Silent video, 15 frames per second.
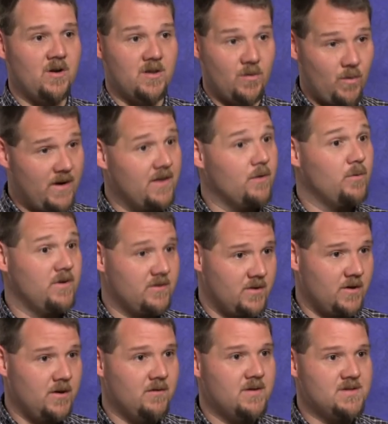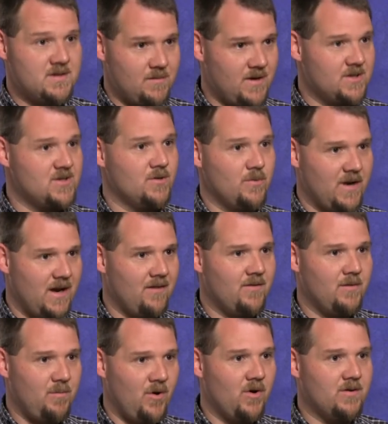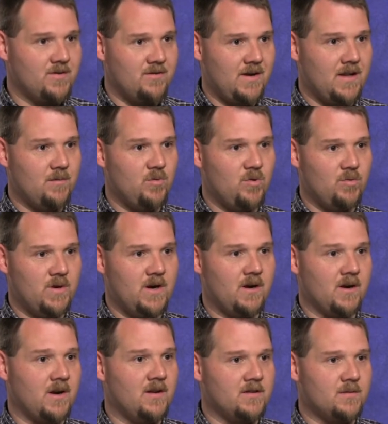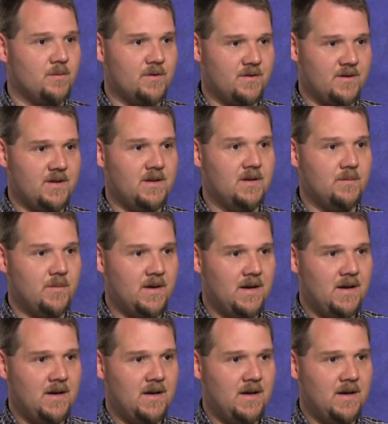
and the way that we serve is to make sure we have the parts available when our customers need them.